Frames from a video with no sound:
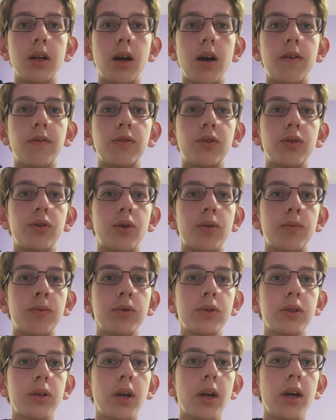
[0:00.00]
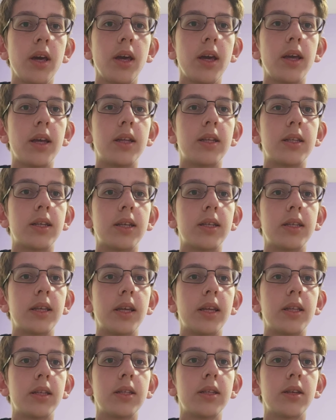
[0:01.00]
autonomous in the
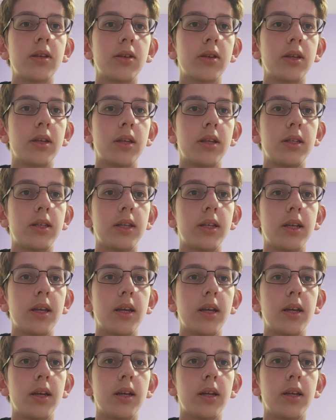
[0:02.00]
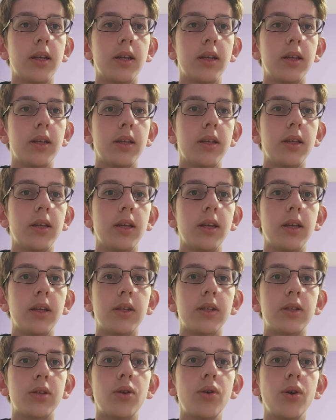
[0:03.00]
sense there
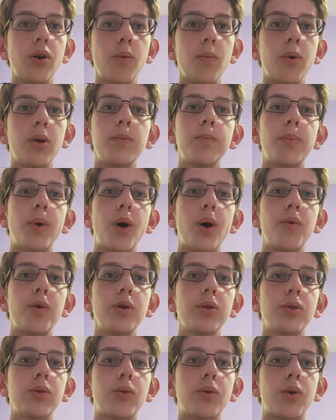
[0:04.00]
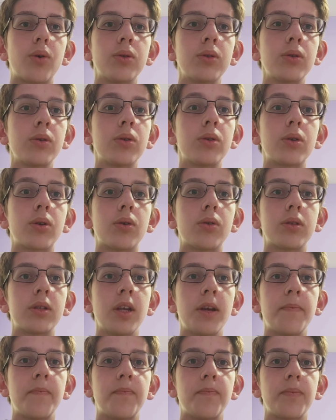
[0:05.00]
is no common power to control
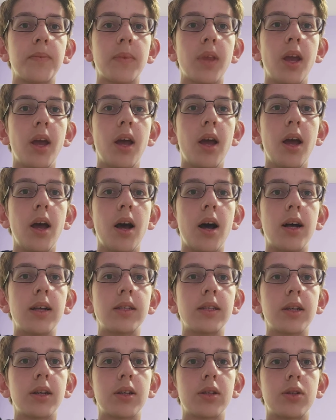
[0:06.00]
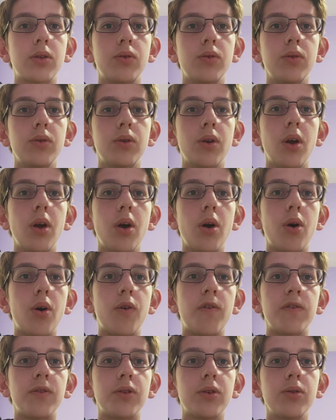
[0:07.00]
them. As a result
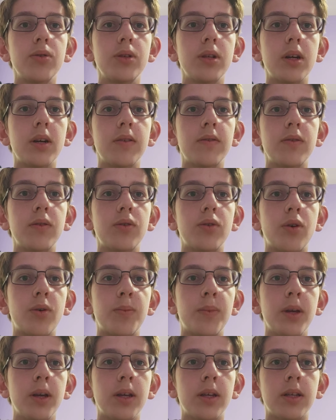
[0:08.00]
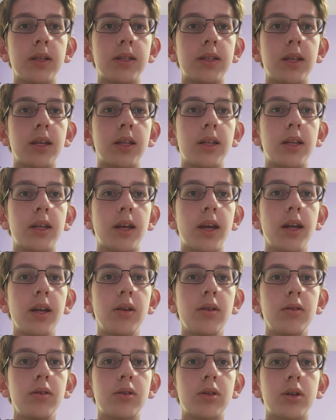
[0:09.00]
of node autonomy, they
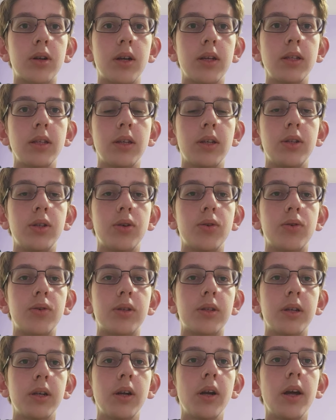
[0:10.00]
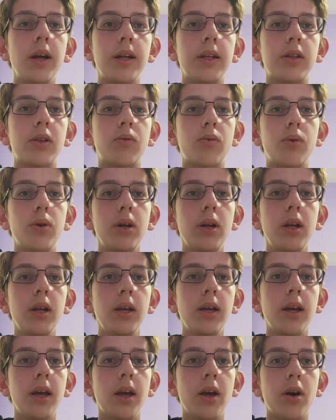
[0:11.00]
cannot trust each other and
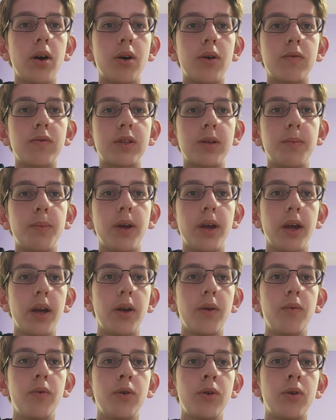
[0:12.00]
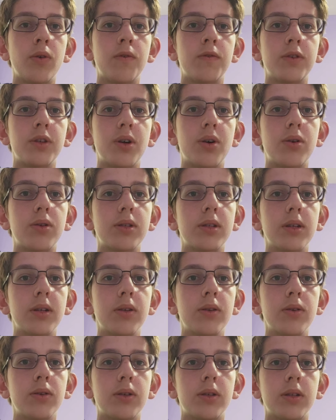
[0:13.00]
really of the behavior of the other
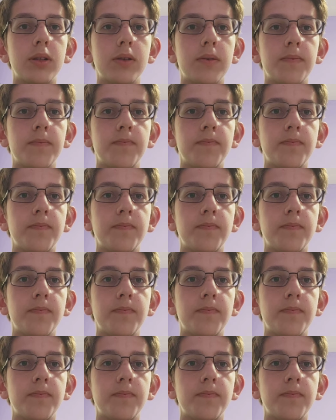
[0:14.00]
nodes.